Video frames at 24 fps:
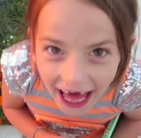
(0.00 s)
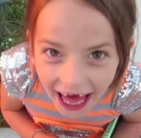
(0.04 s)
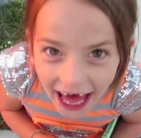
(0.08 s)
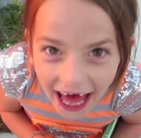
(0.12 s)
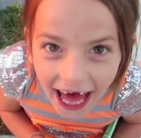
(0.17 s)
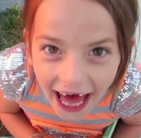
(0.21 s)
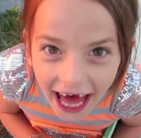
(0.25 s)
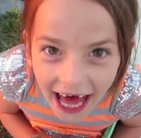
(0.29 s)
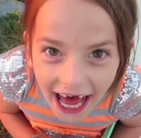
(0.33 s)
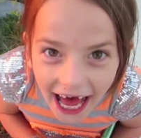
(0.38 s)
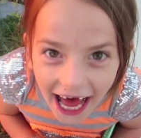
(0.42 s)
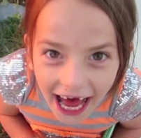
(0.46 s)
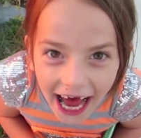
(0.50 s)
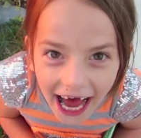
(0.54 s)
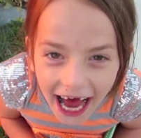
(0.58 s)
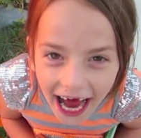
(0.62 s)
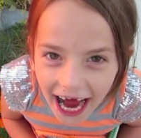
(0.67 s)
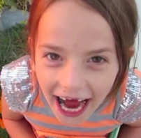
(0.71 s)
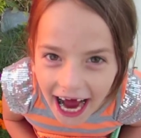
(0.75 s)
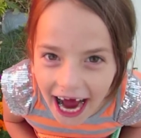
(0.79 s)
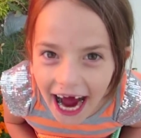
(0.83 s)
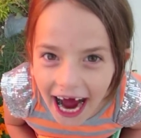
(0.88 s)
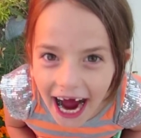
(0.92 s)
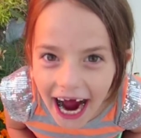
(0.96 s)

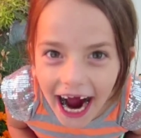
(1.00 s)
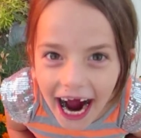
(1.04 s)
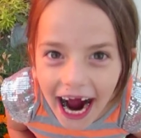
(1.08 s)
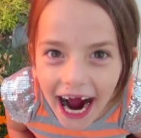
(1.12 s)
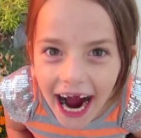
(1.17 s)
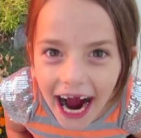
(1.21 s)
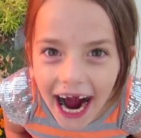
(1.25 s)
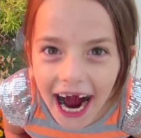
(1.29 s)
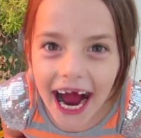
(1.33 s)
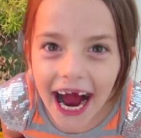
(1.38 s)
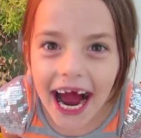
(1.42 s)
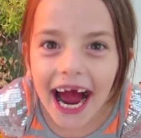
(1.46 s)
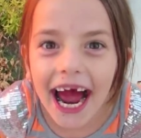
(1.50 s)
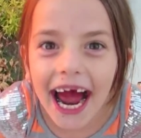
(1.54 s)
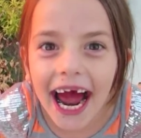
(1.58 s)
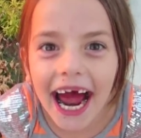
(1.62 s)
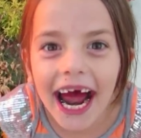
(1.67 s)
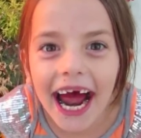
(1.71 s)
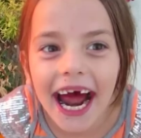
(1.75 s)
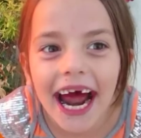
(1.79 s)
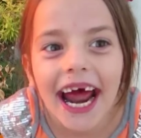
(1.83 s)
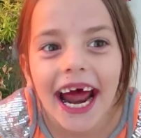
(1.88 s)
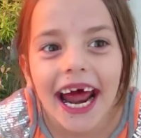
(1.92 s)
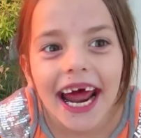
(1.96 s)
Okay. Would you really
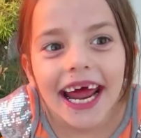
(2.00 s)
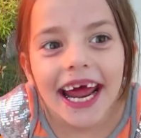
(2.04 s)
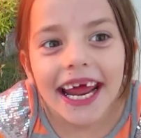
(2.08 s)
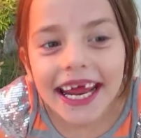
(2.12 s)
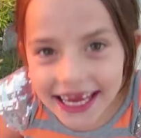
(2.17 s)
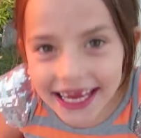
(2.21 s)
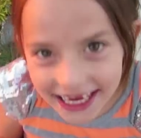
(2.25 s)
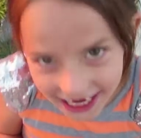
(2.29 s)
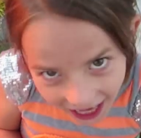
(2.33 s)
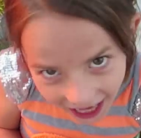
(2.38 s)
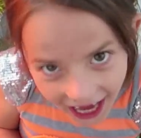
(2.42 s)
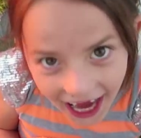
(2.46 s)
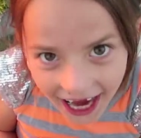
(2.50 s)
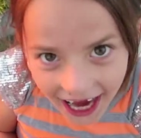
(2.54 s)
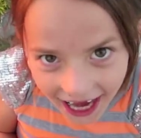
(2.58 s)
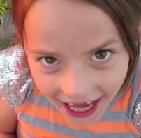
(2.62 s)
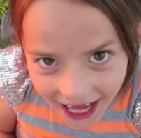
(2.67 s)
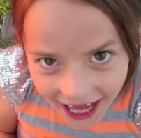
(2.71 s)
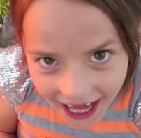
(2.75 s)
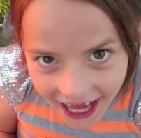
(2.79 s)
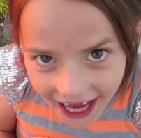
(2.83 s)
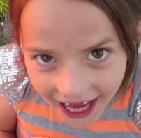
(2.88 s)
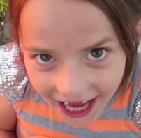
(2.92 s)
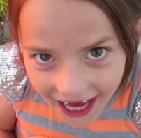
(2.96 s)
do that? Yeah.
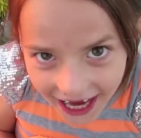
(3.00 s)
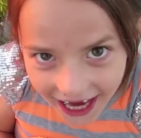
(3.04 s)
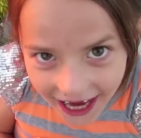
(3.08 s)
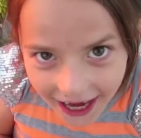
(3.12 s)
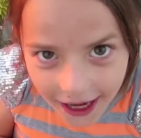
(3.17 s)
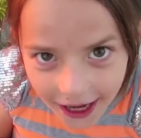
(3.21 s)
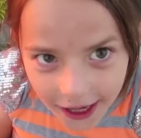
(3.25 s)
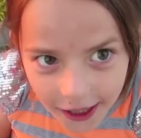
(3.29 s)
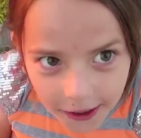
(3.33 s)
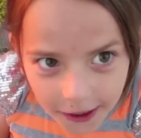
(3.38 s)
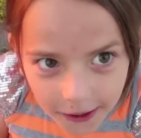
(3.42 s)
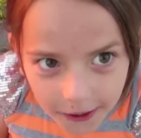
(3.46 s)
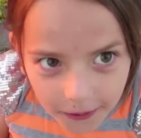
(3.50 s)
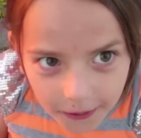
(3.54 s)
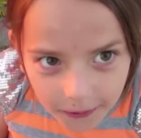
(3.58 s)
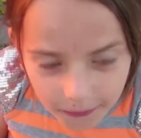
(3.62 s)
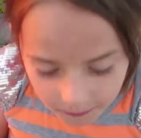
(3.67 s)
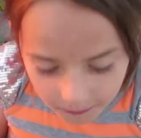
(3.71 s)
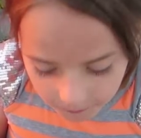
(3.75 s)
What if you got scared?